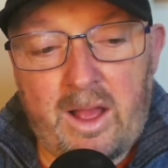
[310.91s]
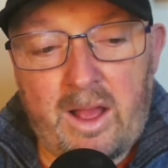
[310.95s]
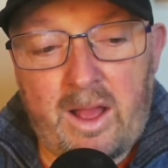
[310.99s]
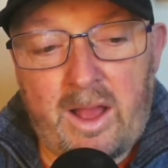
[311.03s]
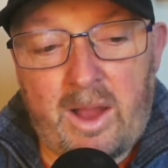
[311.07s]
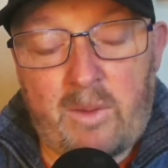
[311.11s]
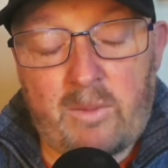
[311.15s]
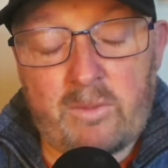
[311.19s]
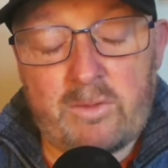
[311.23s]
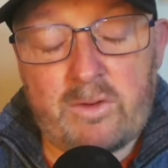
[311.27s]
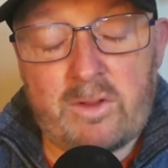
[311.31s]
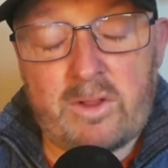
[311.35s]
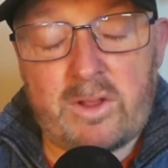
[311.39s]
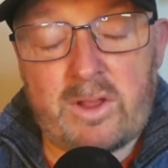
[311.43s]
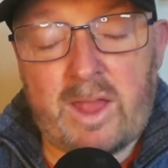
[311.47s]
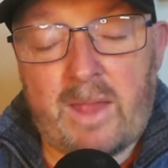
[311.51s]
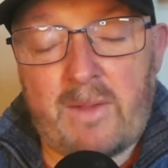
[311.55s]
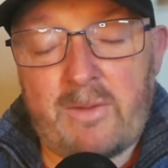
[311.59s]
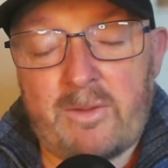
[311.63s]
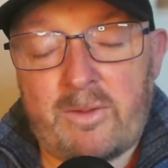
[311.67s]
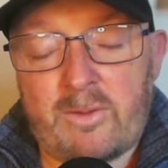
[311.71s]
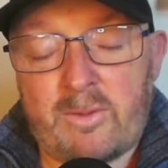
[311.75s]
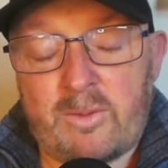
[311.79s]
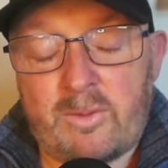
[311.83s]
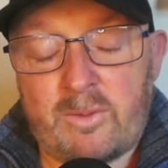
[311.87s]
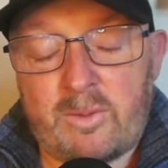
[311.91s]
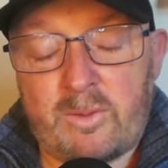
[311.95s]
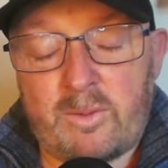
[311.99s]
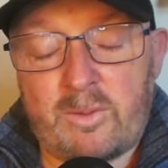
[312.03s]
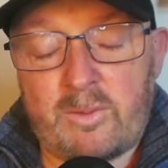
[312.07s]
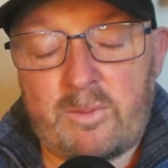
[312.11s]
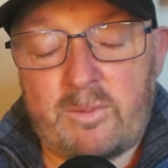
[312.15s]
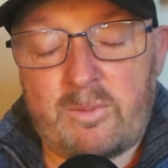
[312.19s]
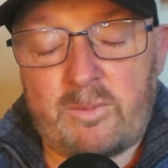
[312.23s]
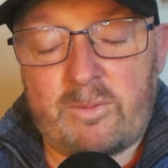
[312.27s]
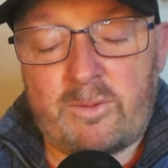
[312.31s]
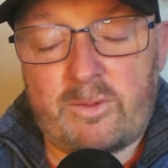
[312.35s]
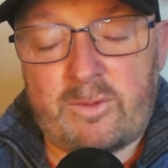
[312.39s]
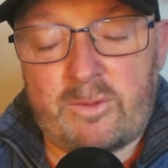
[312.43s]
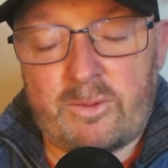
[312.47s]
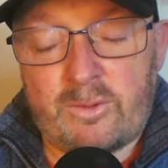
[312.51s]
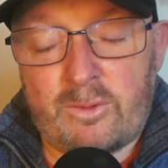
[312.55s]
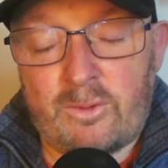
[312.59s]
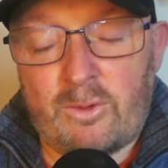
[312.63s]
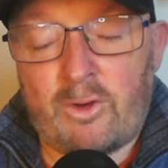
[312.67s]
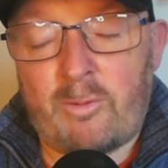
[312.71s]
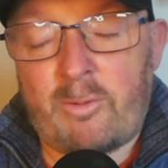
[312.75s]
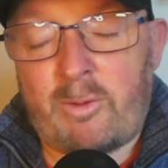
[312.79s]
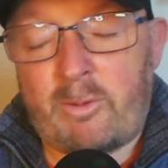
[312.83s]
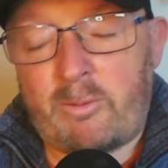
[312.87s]
I want to get into
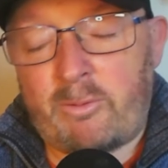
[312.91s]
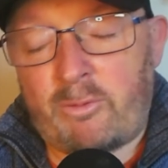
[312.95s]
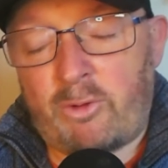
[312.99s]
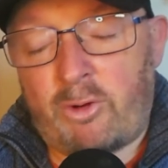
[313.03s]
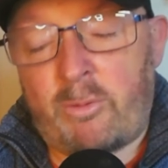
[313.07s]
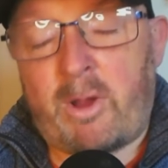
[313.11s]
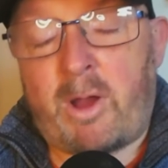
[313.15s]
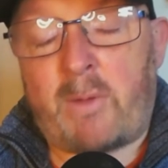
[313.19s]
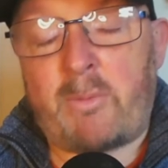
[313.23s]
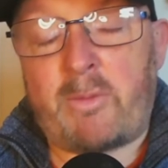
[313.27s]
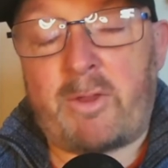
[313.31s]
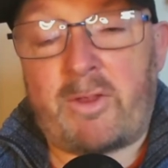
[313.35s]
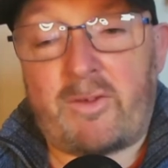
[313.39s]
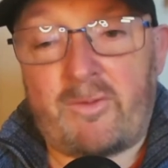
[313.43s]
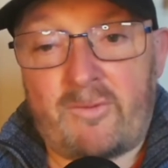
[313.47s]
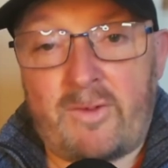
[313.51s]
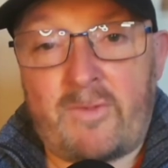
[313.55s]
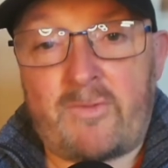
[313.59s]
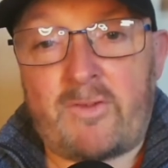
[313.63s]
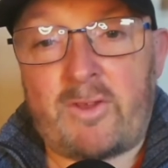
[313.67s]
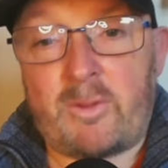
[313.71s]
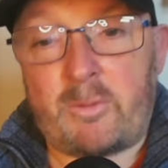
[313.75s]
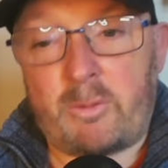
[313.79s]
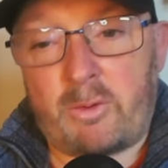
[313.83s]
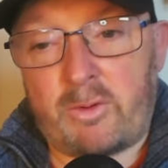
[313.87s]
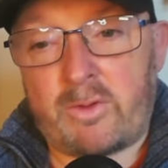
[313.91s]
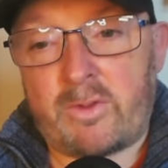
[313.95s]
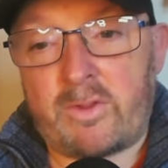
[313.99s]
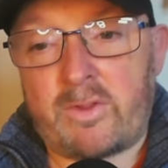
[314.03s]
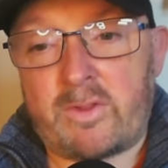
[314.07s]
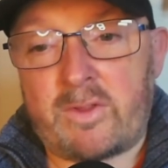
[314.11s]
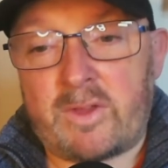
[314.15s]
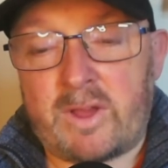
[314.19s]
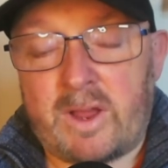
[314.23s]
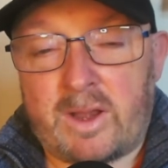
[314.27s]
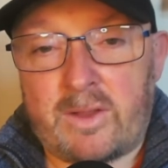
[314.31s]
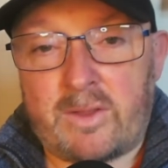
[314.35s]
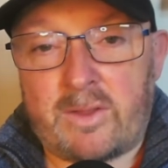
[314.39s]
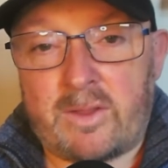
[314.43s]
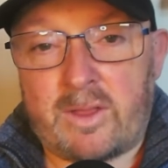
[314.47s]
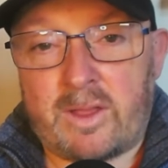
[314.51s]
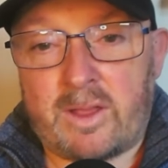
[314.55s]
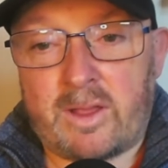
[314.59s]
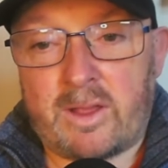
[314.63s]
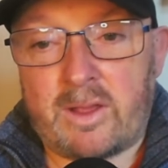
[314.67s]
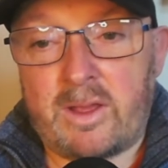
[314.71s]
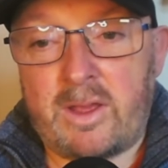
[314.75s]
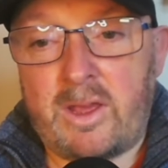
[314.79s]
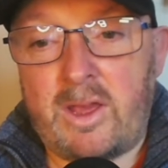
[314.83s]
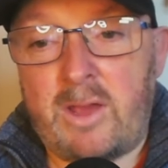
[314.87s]
talk about more about being 50 plus kind of
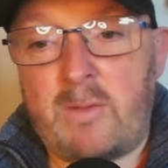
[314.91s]
thing,